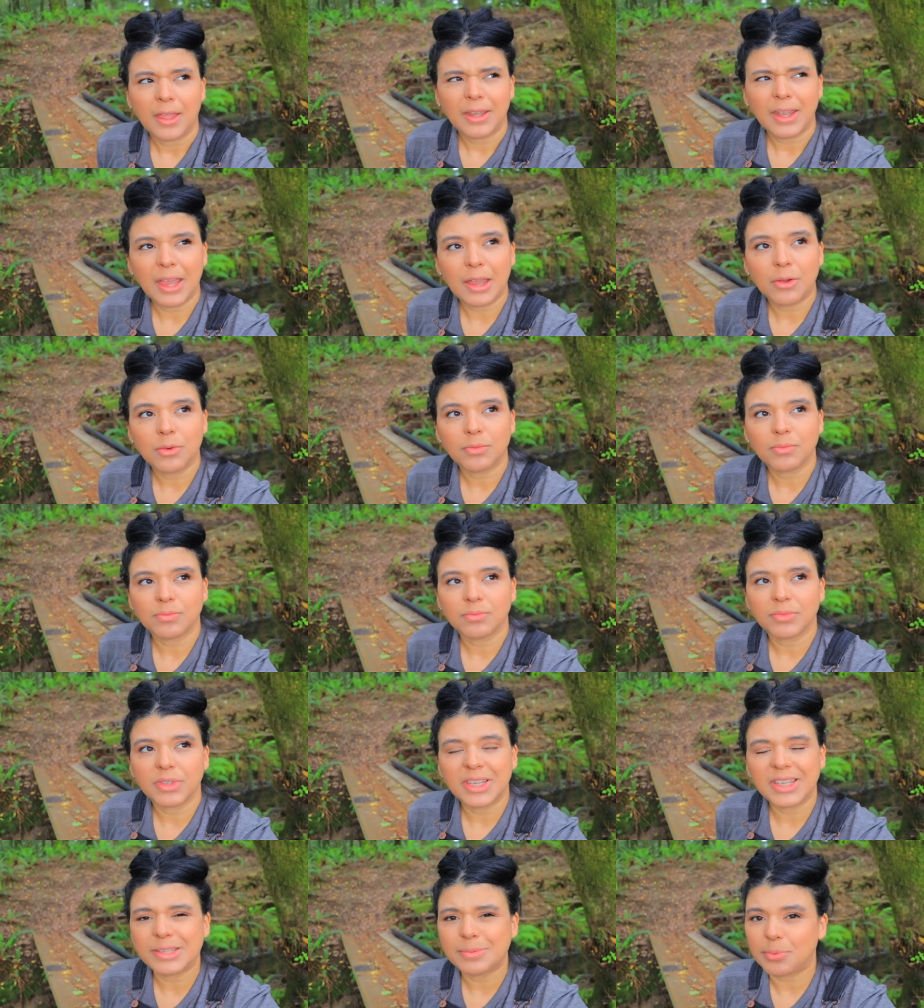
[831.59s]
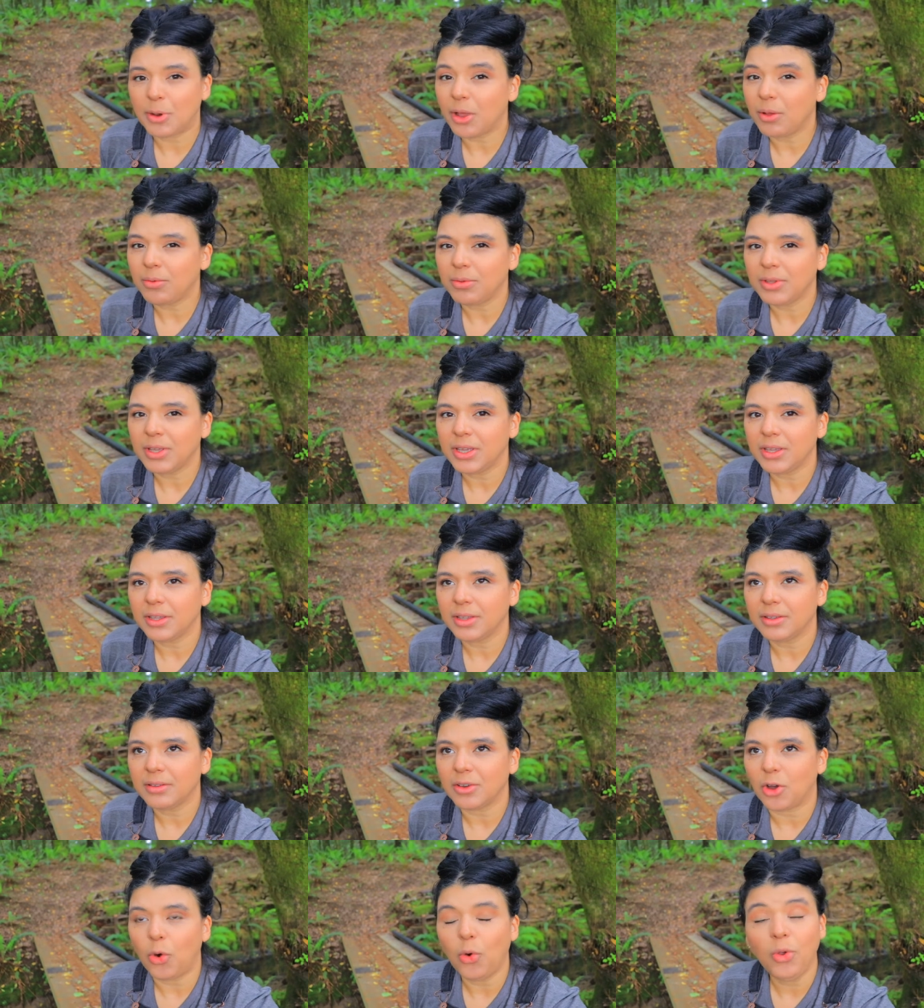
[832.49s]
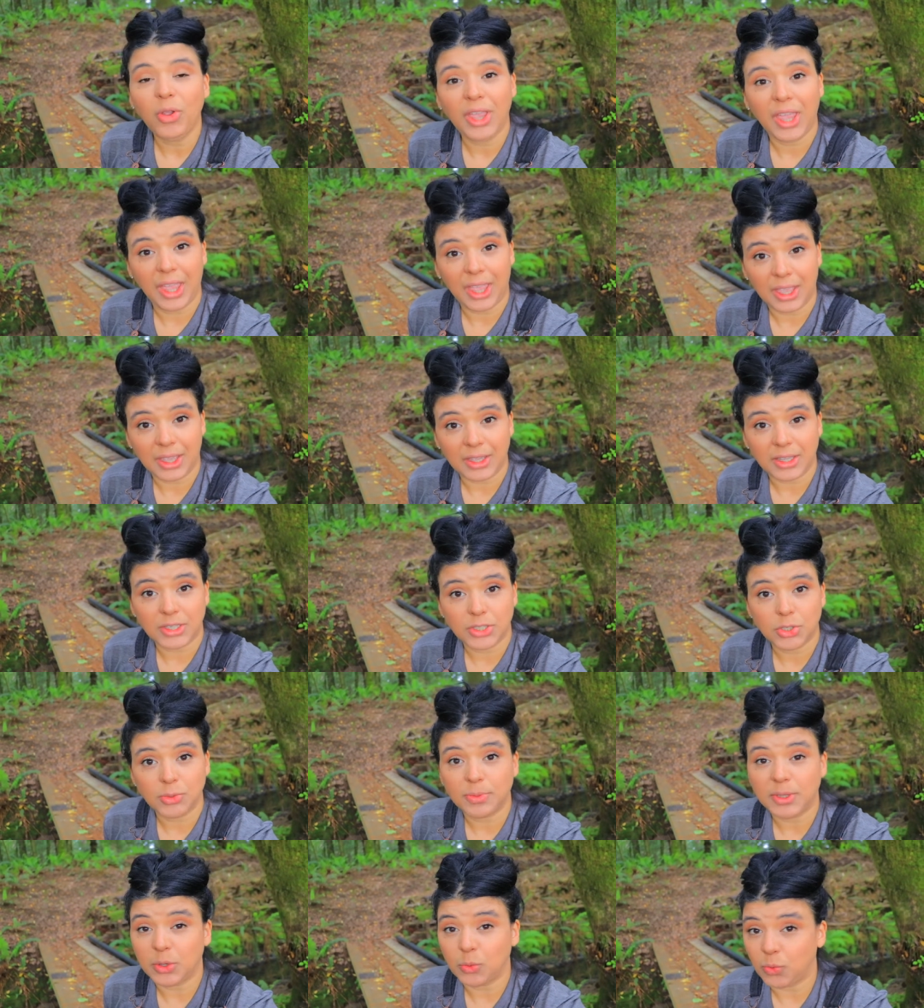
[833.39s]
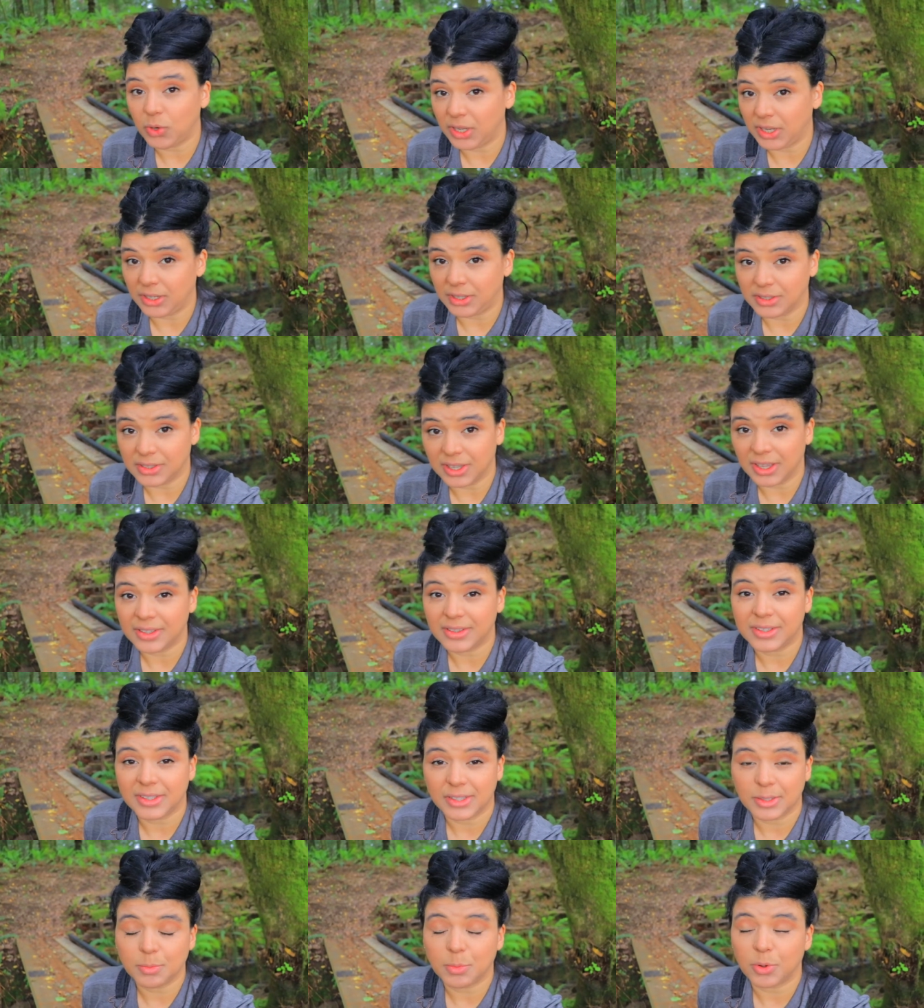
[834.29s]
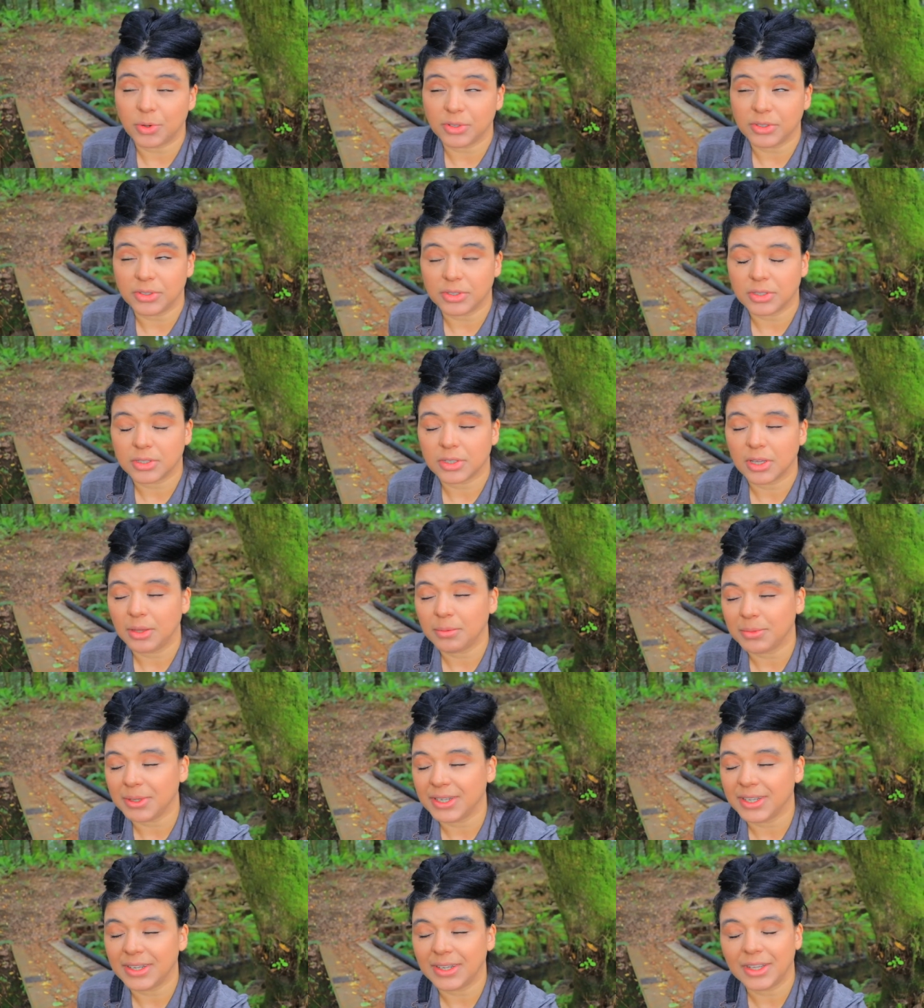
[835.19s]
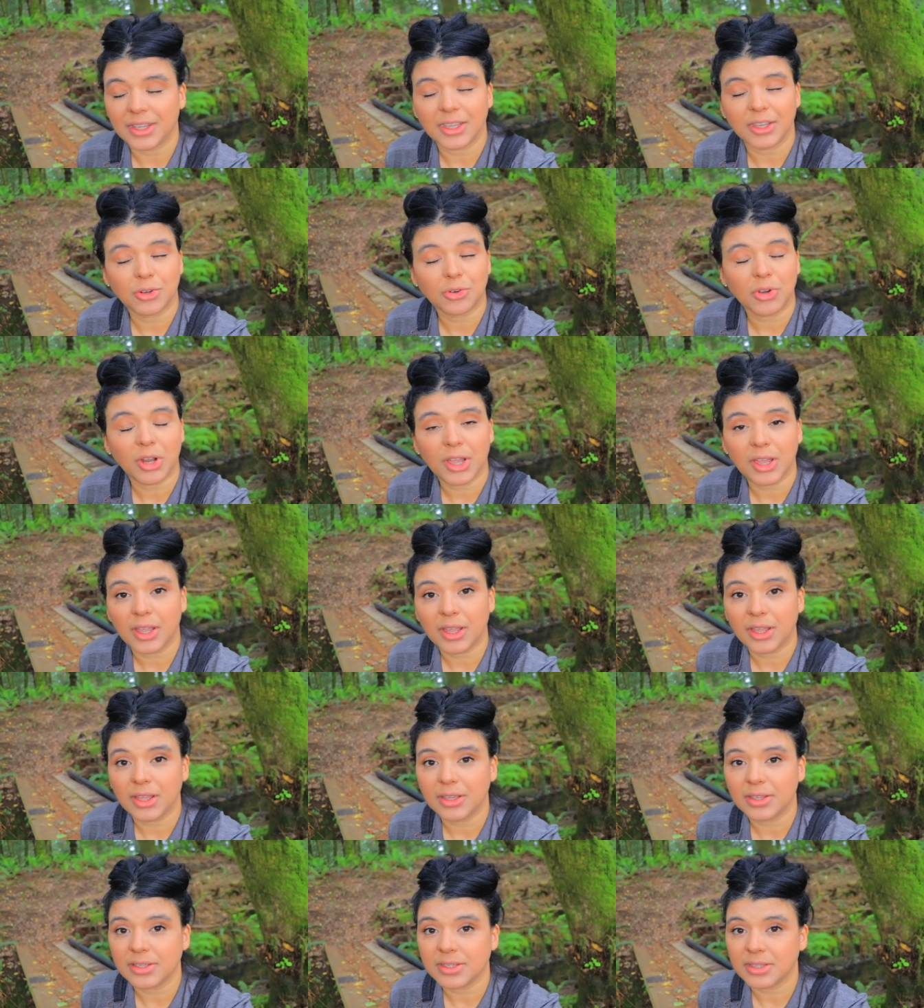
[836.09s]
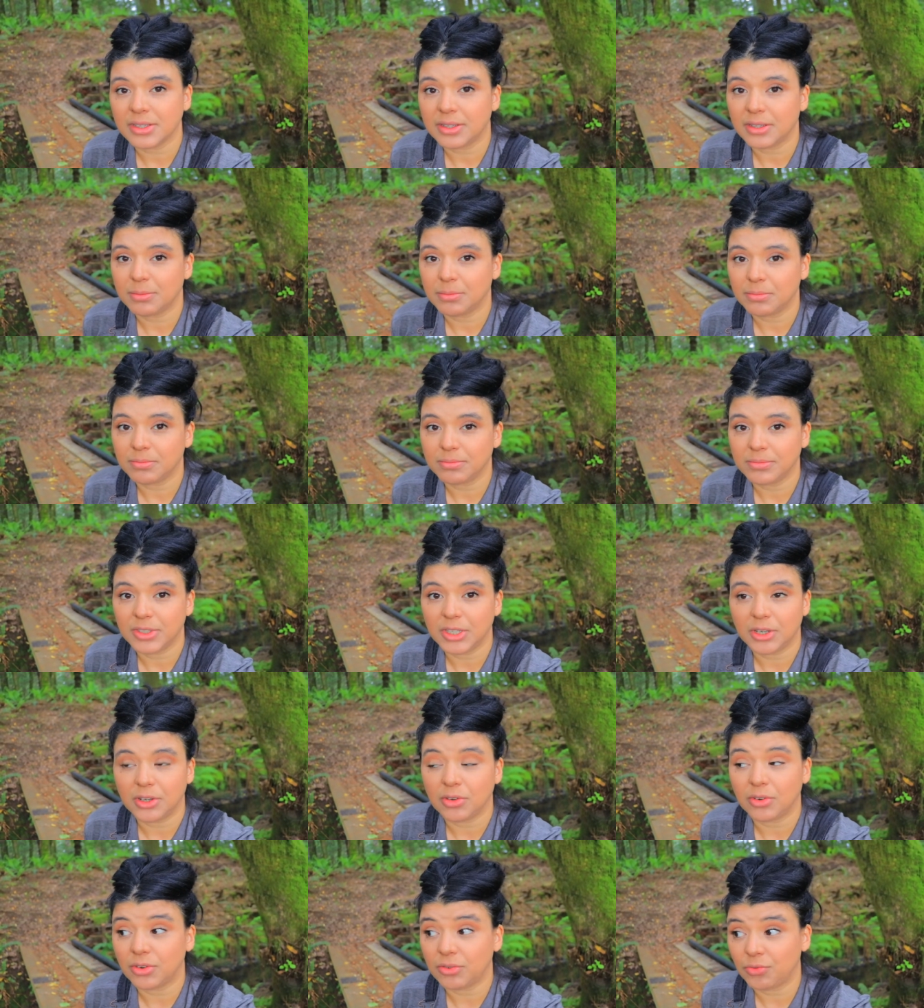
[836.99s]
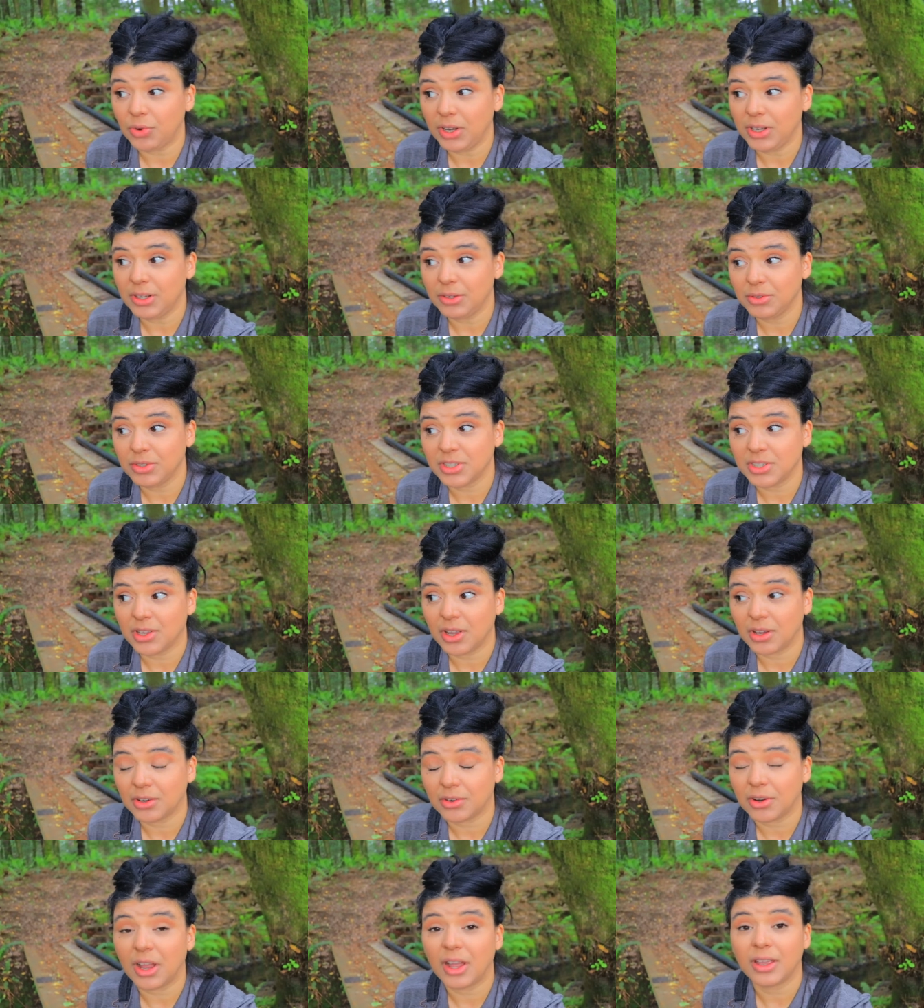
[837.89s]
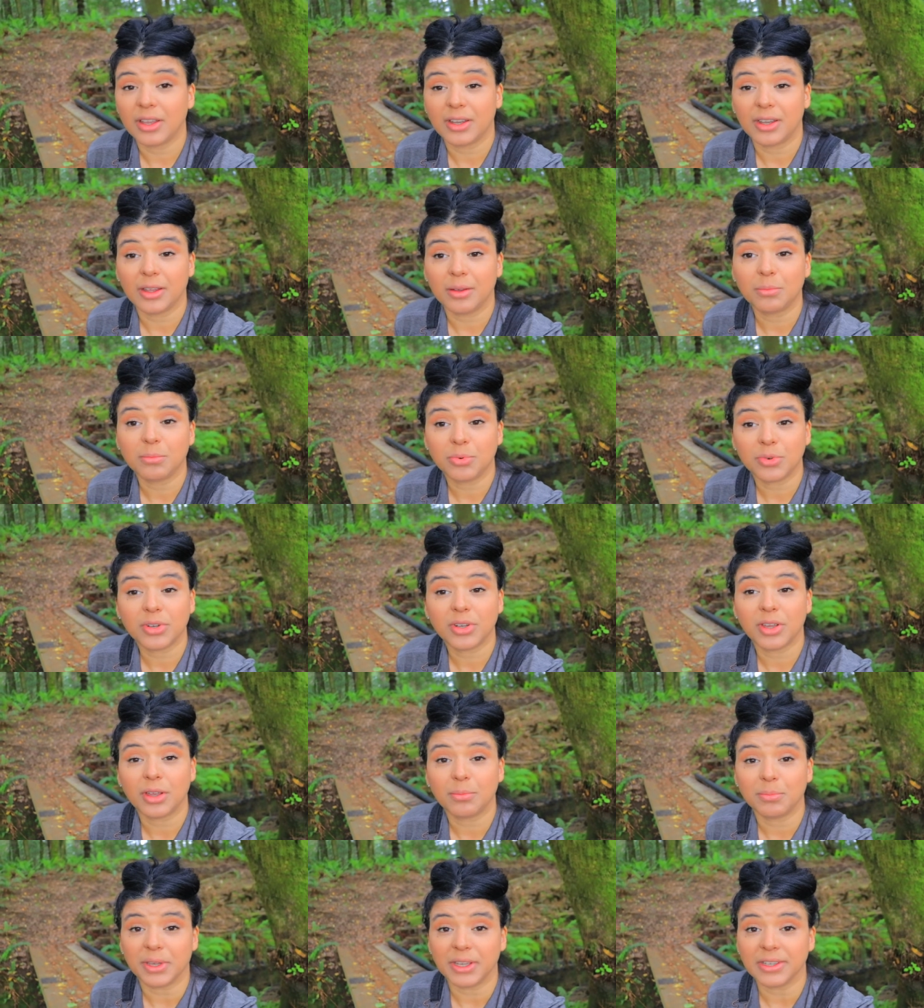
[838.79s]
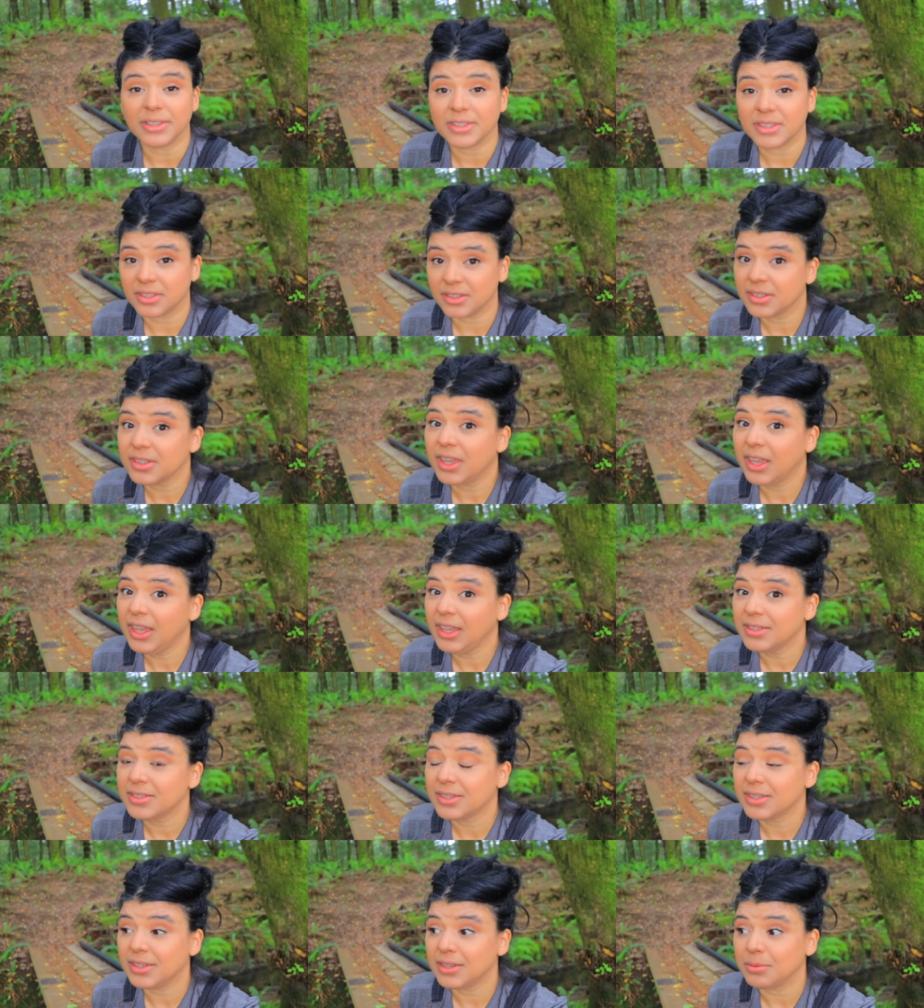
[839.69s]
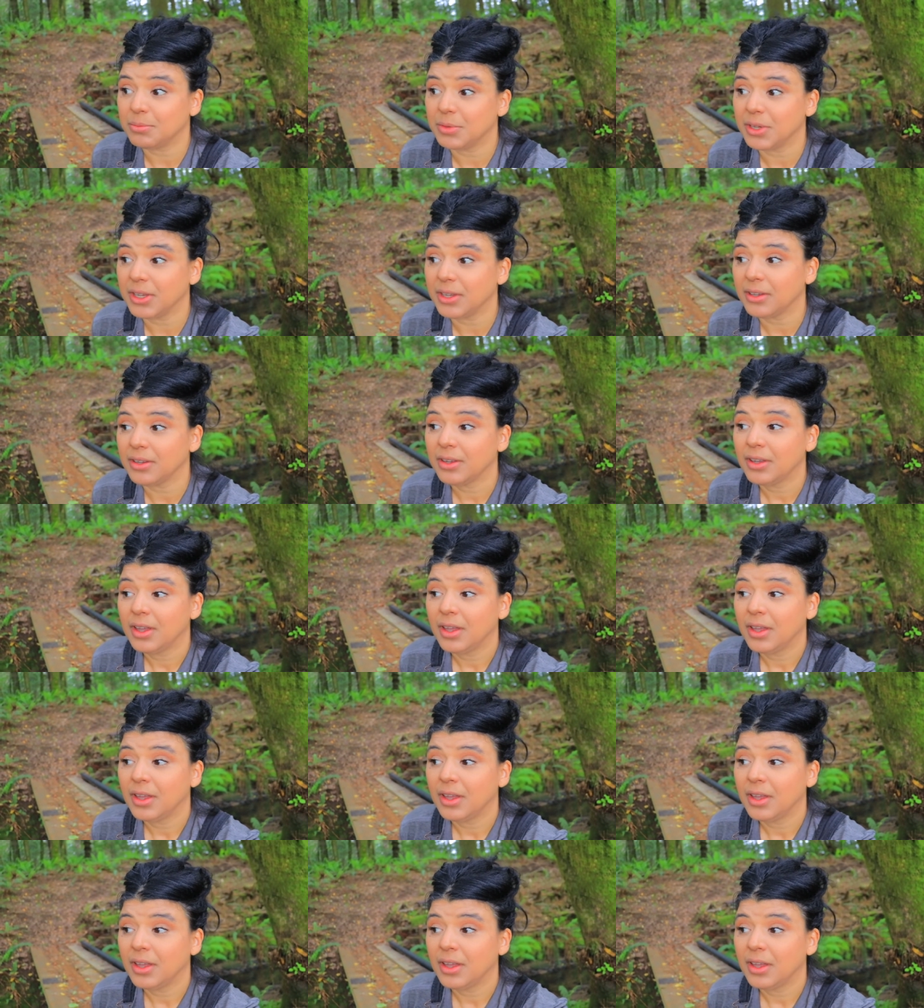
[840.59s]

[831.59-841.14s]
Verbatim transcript: Now, he's probably okay to be weaned at this point. I mean, and he cries, and you know, right now he's not crying. I'm pretty amazed because he can see me.